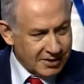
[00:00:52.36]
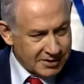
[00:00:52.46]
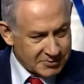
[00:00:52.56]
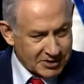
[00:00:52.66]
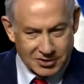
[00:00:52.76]

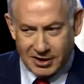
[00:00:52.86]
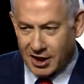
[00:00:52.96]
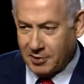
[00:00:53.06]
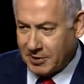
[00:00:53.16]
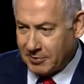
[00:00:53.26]
especially
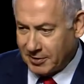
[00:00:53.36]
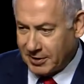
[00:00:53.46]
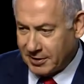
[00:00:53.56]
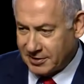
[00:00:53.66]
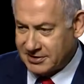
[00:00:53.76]
young people
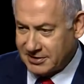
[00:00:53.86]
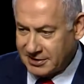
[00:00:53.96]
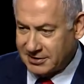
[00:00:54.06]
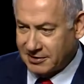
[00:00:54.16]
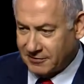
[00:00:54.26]
here, are
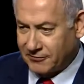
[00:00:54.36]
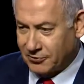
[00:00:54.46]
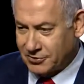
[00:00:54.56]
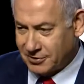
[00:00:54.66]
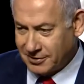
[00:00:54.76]
seizing the
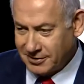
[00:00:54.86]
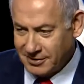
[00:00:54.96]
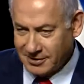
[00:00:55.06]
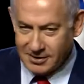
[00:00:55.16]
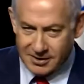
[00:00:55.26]
future.
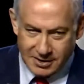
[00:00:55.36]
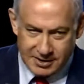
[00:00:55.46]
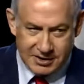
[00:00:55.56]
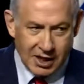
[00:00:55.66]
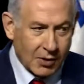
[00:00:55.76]

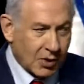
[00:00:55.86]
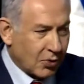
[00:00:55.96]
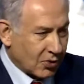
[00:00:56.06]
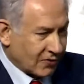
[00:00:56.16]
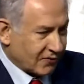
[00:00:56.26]
It's now a
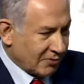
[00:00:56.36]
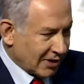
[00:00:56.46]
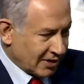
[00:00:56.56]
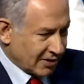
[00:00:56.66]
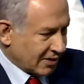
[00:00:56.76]
quarter of a
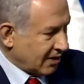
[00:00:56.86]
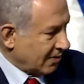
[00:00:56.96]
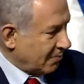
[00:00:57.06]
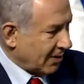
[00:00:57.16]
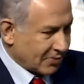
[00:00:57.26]
million
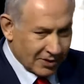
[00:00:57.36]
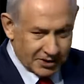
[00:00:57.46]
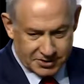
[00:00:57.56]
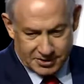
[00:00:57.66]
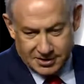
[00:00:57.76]
uh,
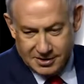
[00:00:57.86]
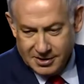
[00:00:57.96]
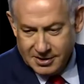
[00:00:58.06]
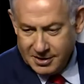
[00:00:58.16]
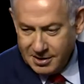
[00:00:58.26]
population
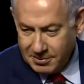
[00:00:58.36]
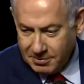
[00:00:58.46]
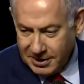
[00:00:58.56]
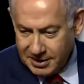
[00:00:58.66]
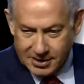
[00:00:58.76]

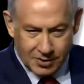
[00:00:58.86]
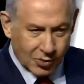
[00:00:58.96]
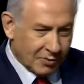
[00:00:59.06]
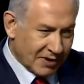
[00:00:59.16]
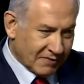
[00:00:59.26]
but it
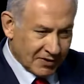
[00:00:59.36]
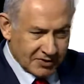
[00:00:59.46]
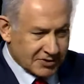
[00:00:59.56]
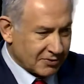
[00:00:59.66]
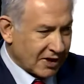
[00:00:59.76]
will be very
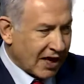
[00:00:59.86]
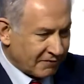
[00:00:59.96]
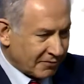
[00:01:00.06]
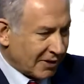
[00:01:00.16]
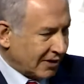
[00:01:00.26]
soon
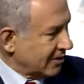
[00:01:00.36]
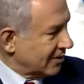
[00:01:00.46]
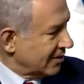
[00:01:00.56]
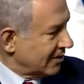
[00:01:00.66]
half a million.